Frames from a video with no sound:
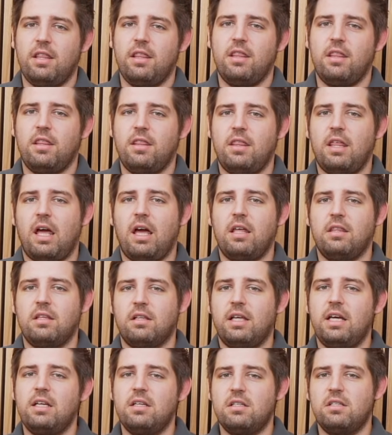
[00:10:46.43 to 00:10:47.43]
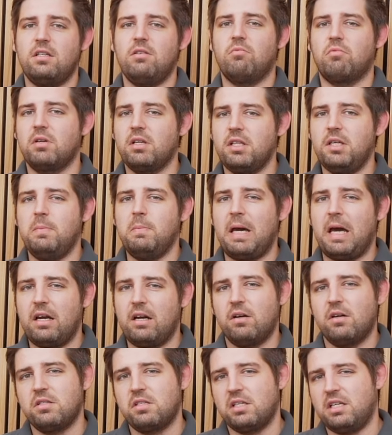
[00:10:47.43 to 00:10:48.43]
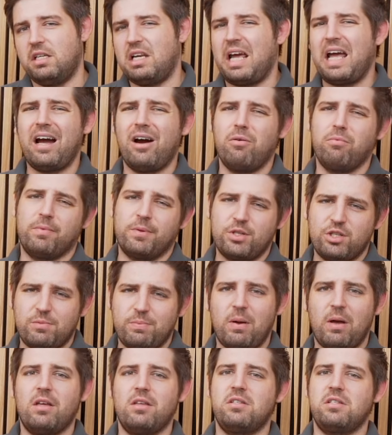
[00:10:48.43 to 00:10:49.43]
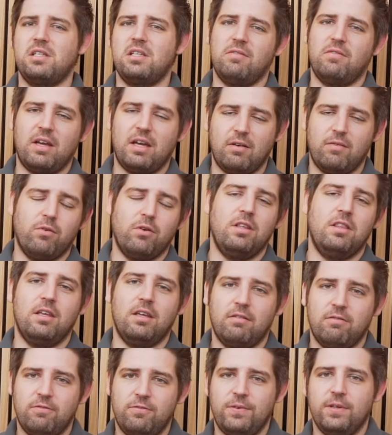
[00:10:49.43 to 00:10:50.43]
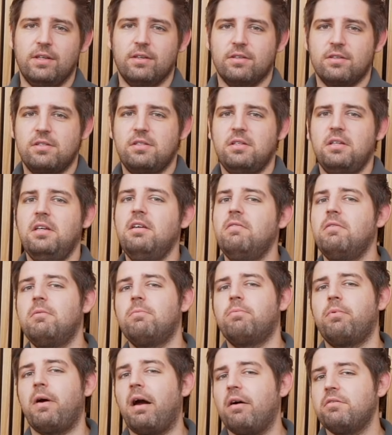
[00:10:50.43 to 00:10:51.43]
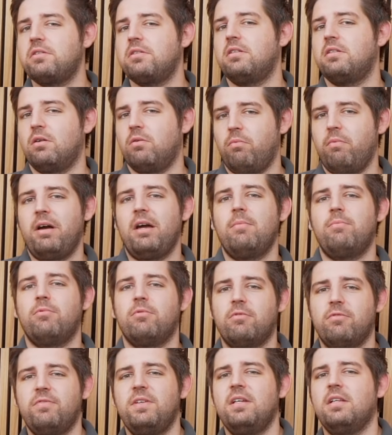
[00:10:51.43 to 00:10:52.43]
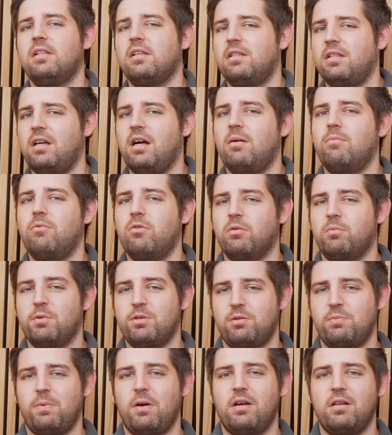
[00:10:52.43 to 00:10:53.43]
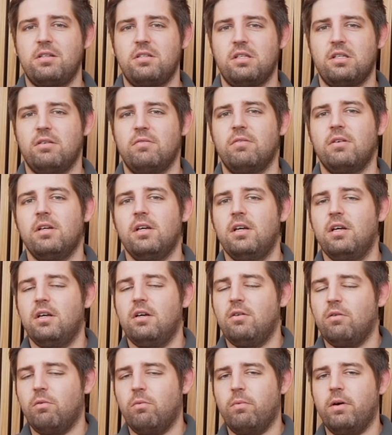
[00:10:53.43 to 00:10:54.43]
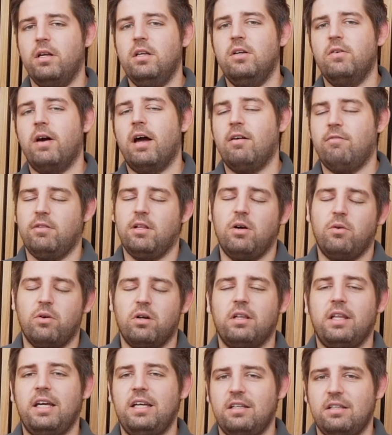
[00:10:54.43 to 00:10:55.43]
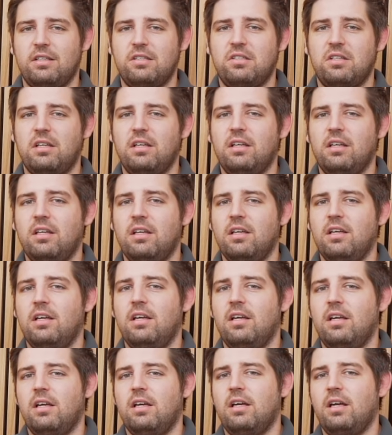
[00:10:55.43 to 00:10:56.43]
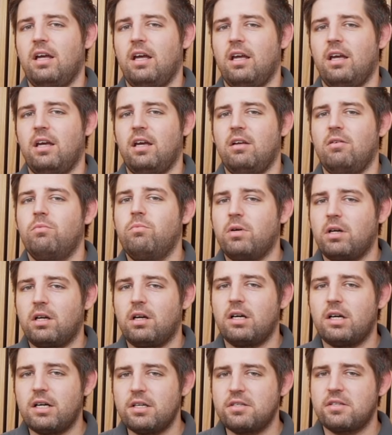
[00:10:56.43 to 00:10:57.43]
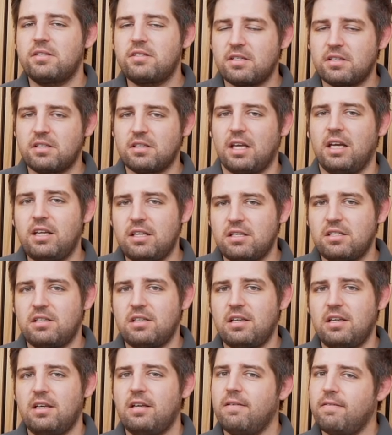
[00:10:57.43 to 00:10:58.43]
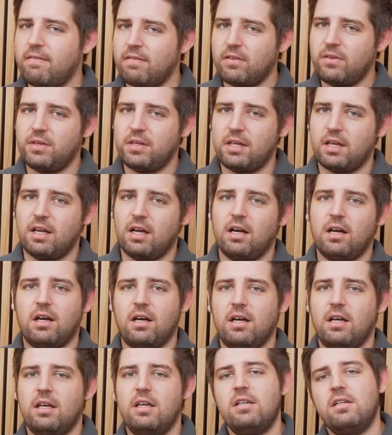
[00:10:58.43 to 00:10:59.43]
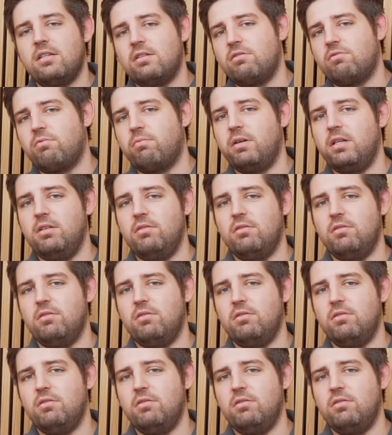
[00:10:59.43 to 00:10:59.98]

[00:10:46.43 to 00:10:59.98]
that the latency really matters in how responsive everything feels. Even browsing the web will feel a lot more responsive when you have lower latency. And what causes this latency is when you